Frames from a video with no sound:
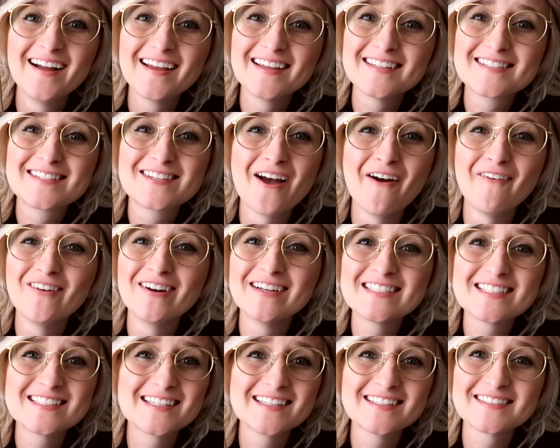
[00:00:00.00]
It's so
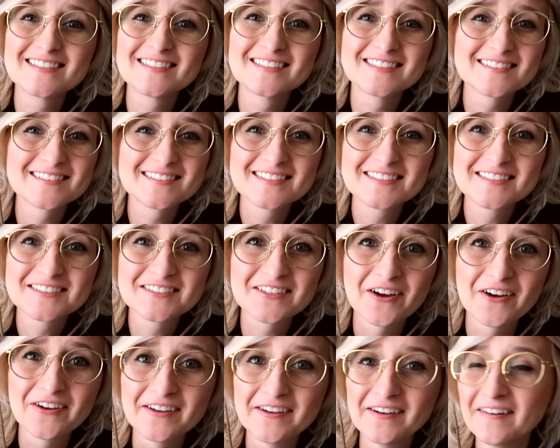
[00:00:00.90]
much easier just to
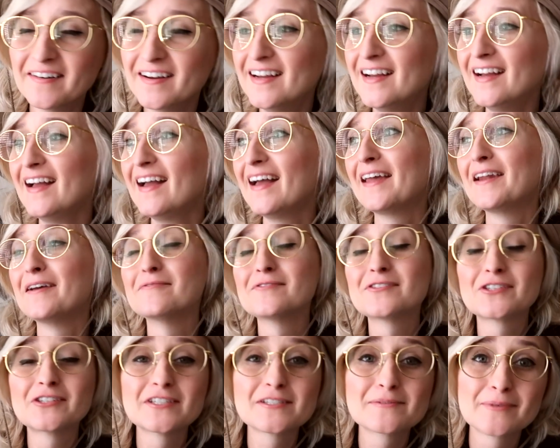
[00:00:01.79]
show you, and
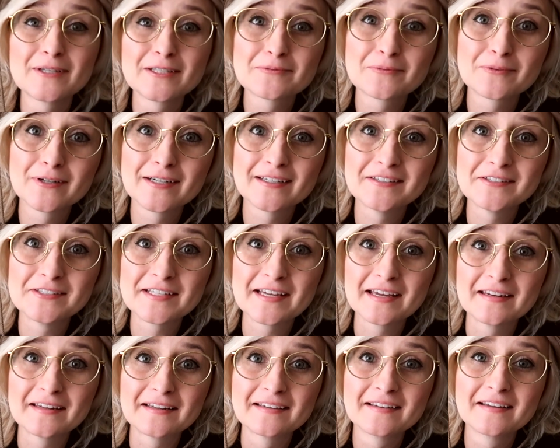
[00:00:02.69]
I'm sure it's much more
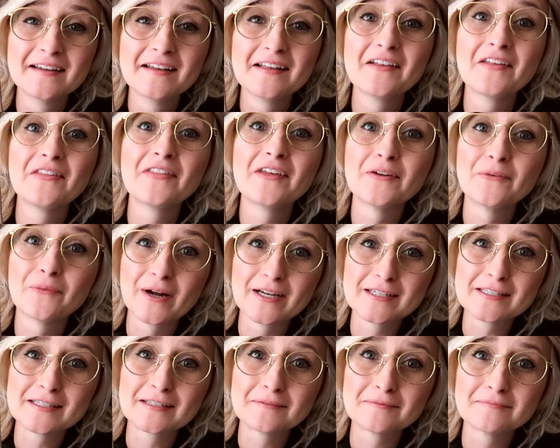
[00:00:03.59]
entertaining than
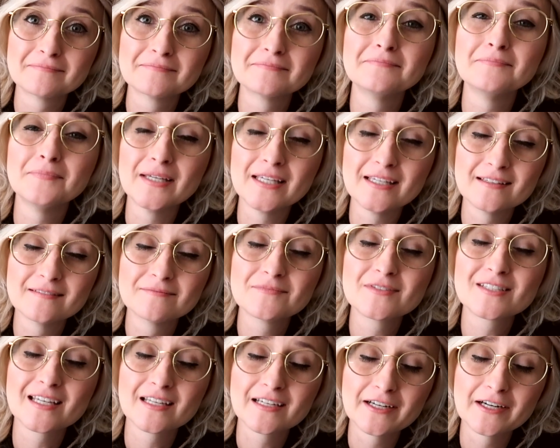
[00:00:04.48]
watching me
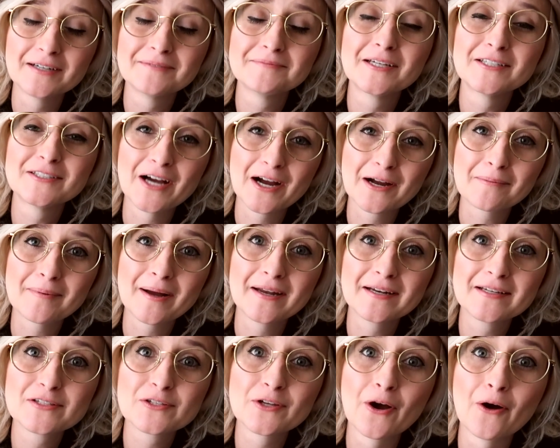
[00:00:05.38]
sit here and talk
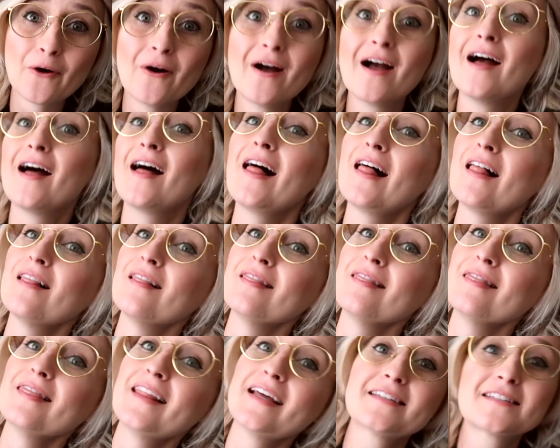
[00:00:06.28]
about it. So
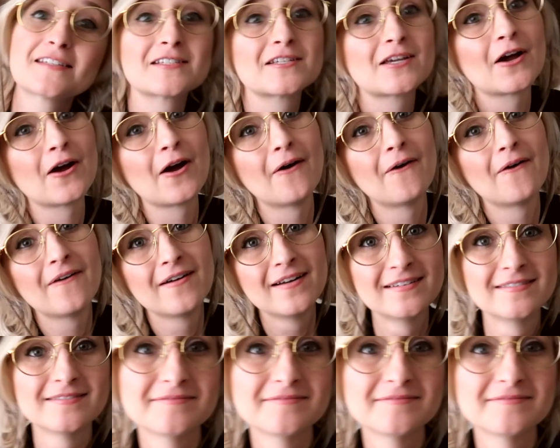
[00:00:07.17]
let's go.